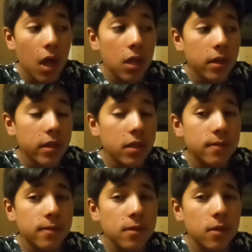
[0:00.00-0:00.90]
And
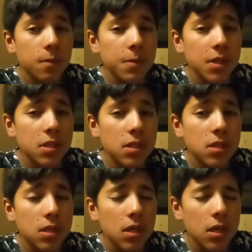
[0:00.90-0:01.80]
it's gonna be
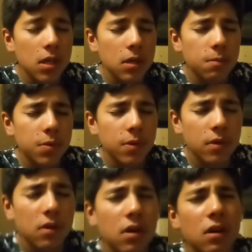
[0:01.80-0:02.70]
shit.
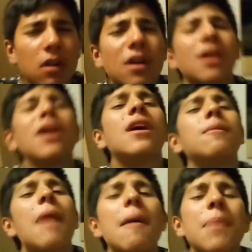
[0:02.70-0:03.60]

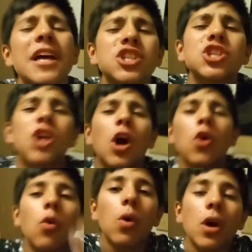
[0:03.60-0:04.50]
Oh, my best
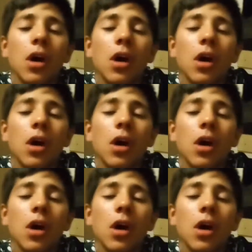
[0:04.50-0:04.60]
show!